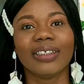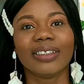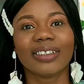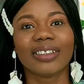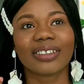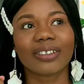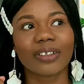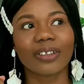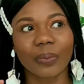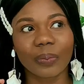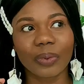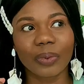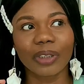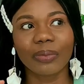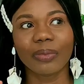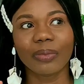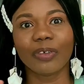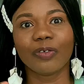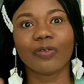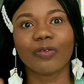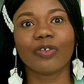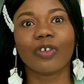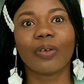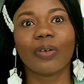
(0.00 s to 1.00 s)
stopping me
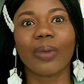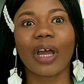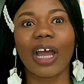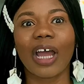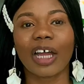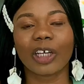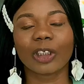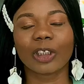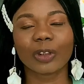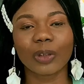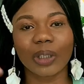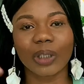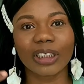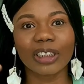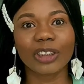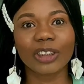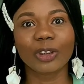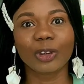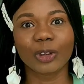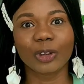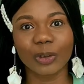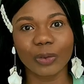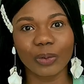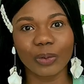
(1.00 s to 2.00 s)
from actually
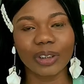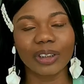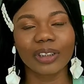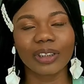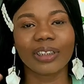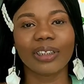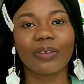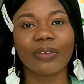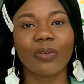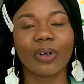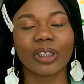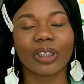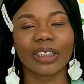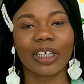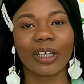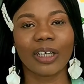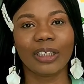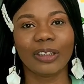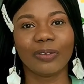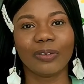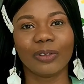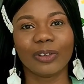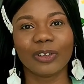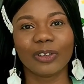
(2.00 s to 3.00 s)
doing what
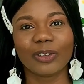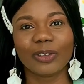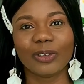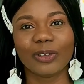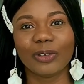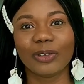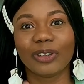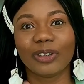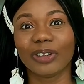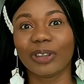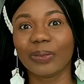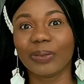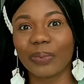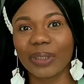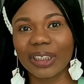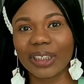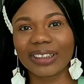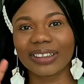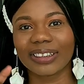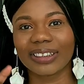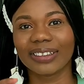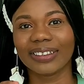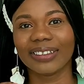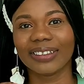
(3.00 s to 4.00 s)
I want to do to the
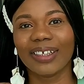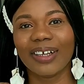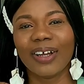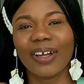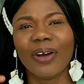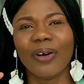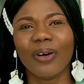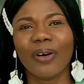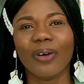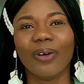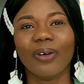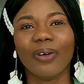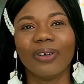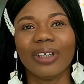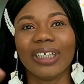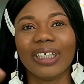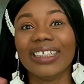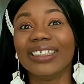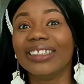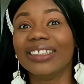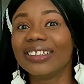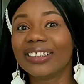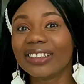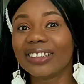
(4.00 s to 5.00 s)
person or
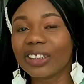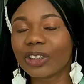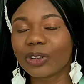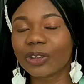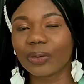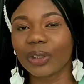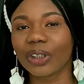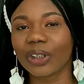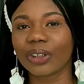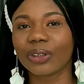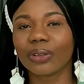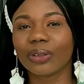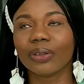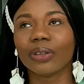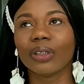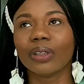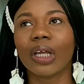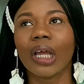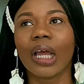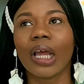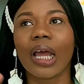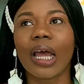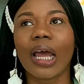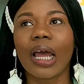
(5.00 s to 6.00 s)
in the situation.
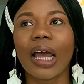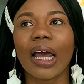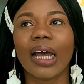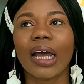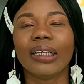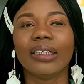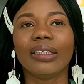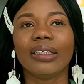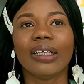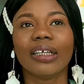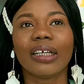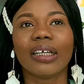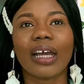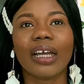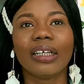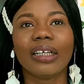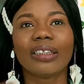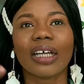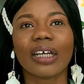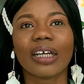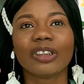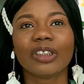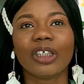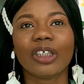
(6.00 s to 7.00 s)
And it, it
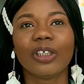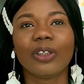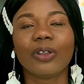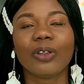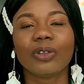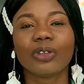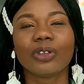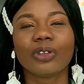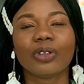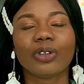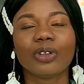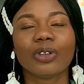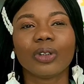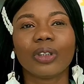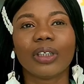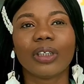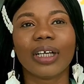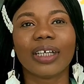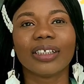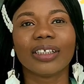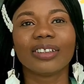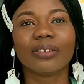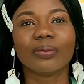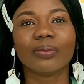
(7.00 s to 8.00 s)
actually goes to show
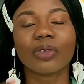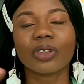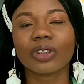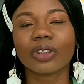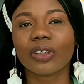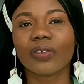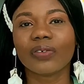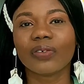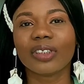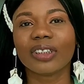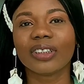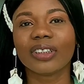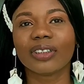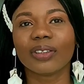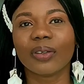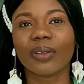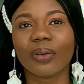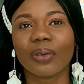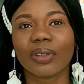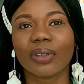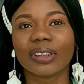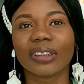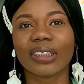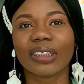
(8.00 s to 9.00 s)
that most of these
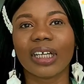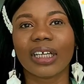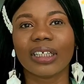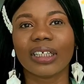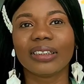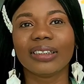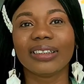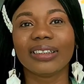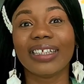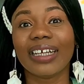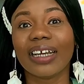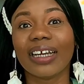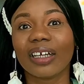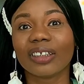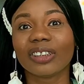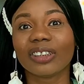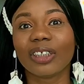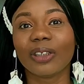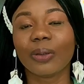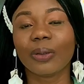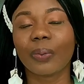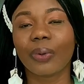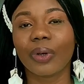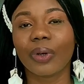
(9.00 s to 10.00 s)
songs that they're
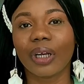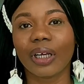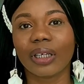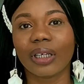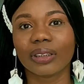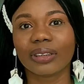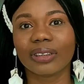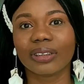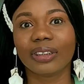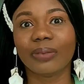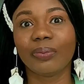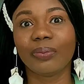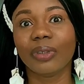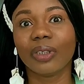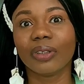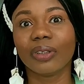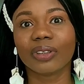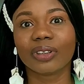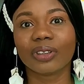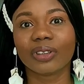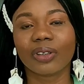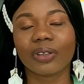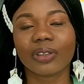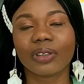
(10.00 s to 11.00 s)
actually prayers. Beyond
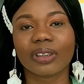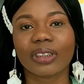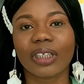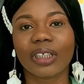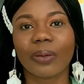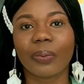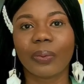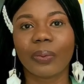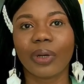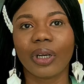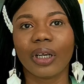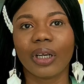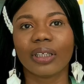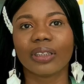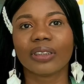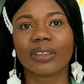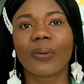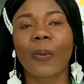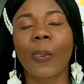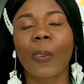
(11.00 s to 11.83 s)
songs, they're prayers.